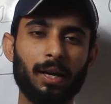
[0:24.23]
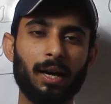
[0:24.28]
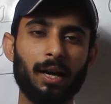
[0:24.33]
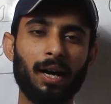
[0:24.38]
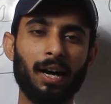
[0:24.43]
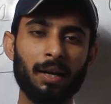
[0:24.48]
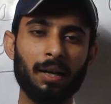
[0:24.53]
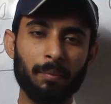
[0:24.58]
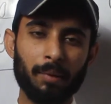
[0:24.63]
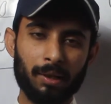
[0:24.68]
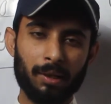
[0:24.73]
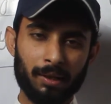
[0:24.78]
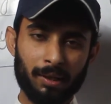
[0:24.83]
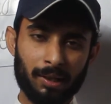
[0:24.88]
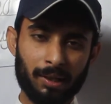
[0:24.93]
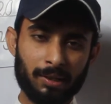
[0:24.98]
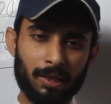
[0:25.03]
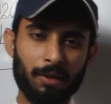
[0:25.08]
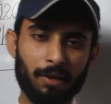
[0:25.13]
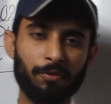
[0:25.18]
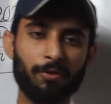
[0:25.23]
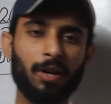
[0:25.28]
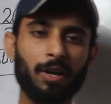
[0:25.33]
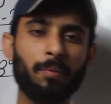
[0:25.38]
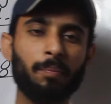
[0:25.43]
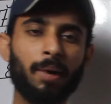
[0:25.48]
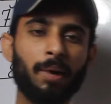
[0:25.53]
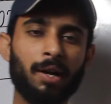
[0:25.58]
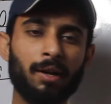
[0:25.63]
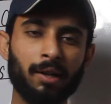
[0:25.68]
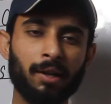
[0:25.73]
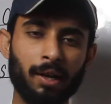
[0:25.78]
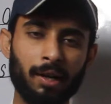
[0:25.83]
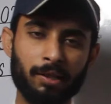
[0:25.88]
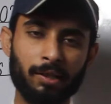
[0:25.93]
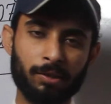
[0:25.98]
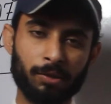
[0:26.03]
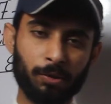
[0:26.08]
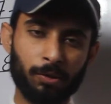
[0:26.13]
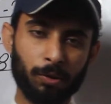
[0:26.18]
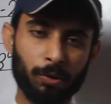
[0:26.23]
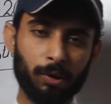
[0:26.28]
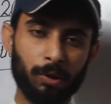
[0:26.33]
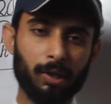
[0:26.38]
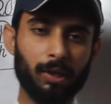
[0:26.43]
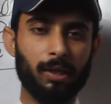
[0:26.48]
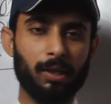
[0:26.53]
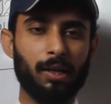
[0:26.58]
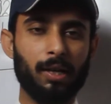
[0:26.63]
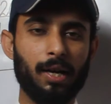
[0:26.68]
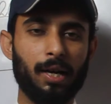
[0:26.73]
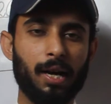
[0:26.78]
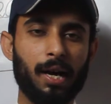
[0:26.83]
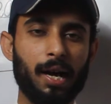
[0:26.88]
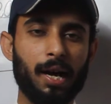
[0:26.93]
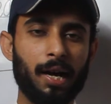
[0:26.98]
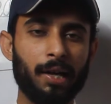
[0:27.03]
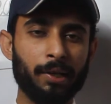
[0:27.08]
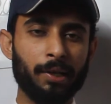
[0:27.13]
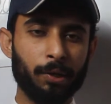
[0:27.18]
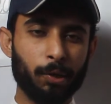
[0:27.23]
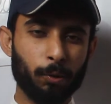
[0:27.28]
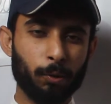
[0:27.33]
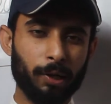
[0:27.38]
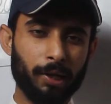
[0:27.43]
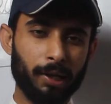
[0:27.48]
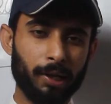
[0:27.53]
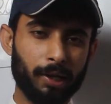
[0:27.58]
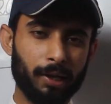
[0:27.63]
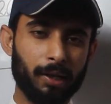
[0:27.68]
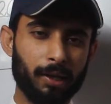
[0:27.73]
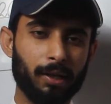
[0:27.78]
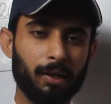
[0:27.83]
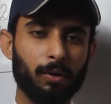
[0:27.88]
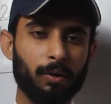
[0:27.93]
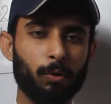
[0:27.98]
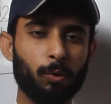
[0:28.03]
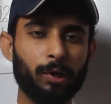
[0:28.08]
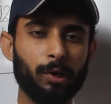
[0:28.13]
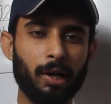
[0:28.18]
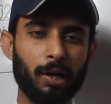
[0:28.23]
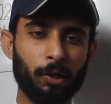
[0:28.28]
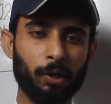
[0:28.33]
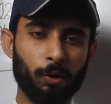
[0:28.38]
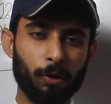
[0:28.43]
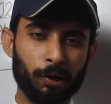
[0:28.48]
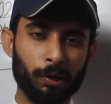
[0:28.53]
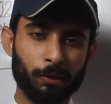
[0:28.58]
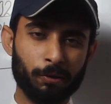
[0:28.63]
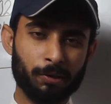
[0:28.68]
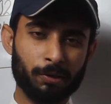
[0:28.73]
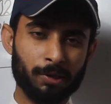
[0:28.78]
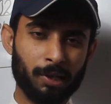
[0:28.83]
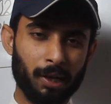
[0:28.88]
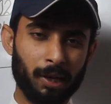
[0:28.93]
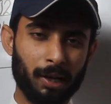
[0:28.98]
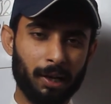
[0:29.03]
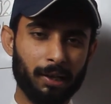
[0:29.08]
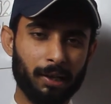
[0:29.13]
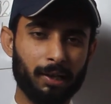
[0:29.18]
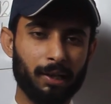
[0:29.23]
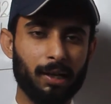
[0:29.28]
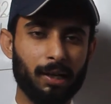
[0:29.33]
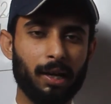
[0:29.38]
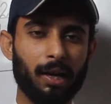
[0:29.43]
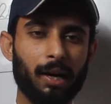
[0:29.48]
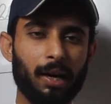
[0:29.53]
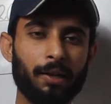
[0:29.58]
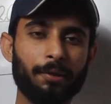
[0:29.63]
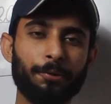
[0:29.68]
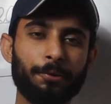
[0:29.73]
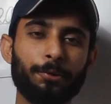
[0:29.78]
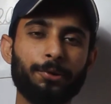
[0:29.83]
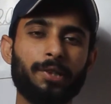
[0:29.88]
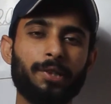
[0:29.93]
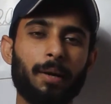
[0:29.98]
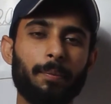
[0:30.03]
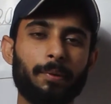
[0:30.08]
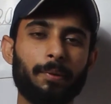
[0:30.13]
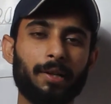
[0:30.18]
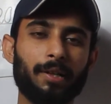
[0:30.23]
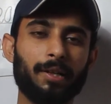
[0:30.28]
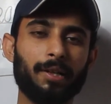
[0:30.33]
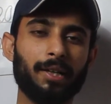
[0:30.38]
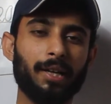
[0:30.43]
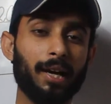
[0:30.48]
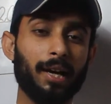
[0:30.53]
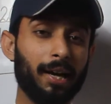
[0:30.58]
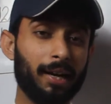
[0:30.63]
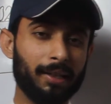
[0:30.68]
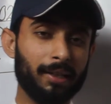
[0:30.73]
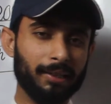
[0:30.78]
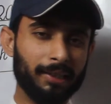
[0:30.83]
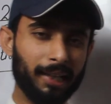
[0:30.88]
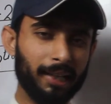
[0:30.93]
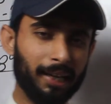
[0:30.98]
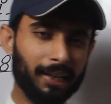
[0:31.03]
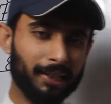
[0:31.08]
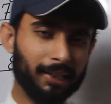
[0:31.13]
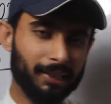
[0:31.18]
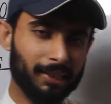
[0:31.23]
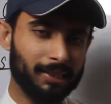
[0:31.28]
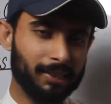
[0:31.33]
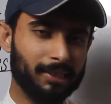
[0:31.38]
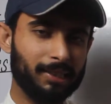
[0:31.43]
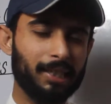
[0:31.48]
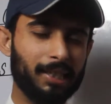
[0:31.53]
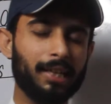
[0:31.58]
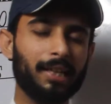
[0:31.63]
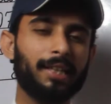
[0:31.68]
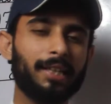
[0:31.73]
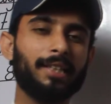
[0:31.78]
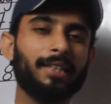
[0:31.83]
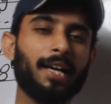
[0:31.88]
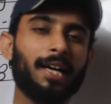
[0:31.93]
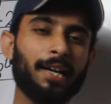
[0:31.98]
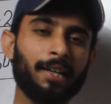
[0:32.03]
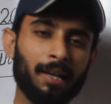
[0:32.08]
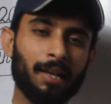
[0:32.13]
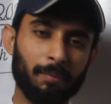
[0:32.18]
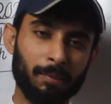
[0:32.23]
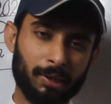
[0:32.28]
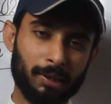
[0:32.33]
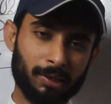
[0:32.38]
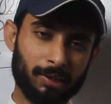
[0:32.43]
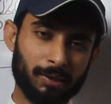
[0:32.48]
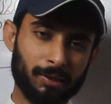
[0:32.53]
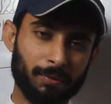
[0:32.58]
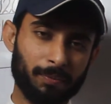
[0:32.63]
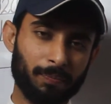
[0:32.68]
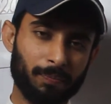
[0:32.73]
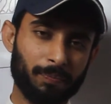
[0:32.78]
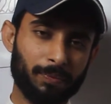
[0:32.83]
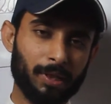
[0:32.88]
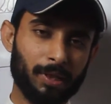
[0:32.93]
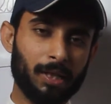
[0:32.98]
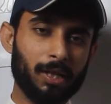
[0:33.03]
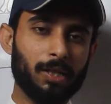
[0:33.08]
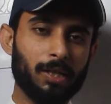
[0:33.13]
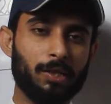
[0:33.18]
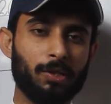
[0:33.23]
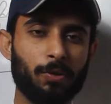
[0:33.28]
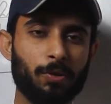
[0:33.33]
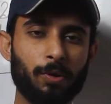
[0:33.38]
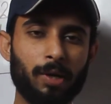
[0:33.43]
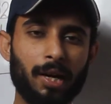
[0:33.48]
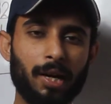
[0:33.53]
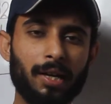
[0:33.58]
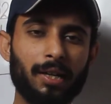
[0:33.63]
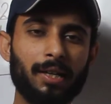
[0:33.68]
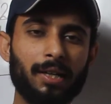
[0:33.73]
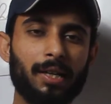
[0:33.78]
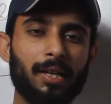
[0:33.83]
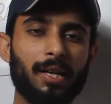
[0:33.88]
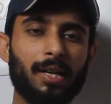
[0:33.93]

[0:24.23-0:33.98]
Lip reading: I am Ali Raza from Maryland High School, and today we are going to start a new chapter, and that is dynamics. Student,